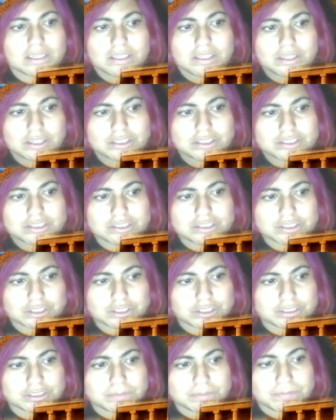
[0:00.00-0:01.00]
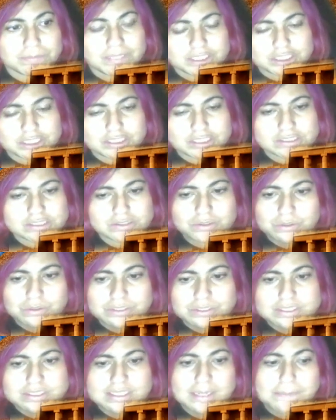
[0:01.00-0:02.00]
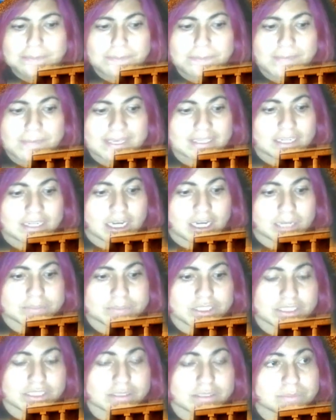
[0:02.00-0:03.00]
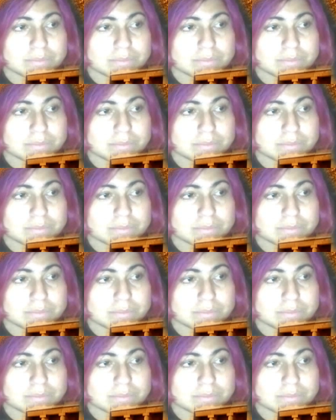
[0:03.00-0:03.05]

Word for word: there are certain pitches or noise that make an object